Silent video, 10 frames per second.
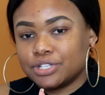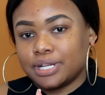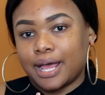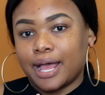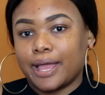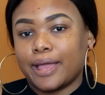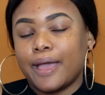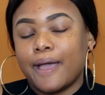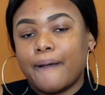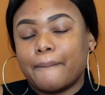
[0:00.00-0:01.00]
July,
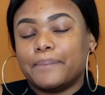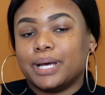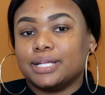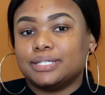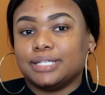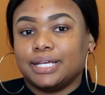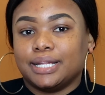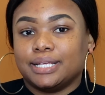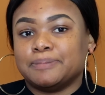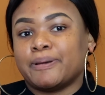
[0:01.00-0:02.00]
but it
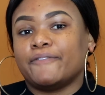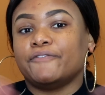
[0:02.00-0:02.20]
is my